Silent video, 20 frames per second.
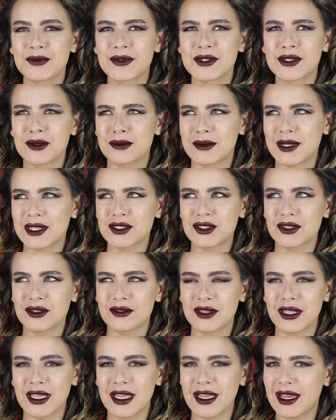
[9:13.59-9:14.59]
So I'm not sure
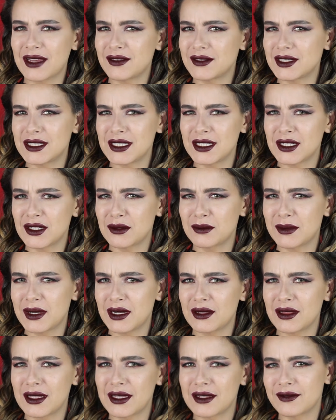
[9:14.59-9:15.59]
if they have a
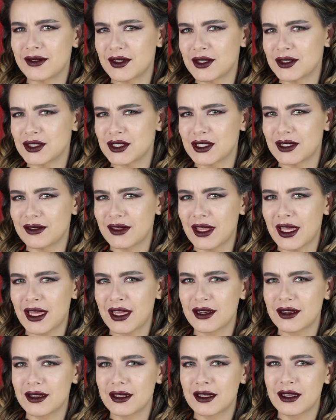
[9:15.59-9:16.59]
Tinkerbell-like version of
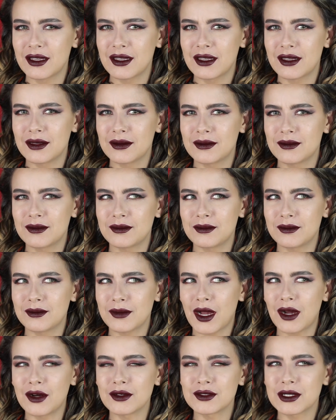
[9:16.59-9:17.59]
that.
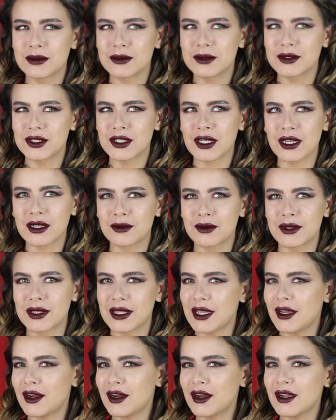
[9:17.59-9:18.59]
I'll double check what
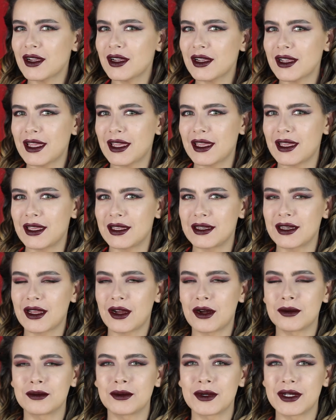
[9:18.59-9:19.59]
they are and
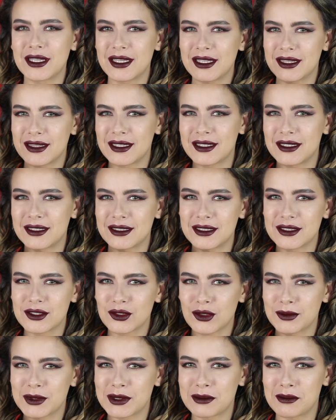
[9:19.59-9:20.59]
I'll put it in the
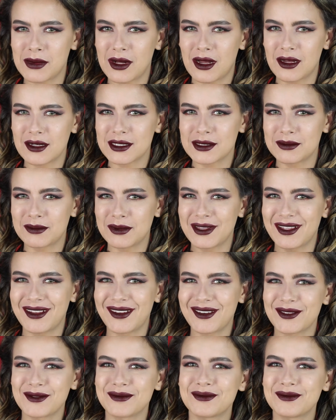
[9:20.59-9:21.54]
description box below.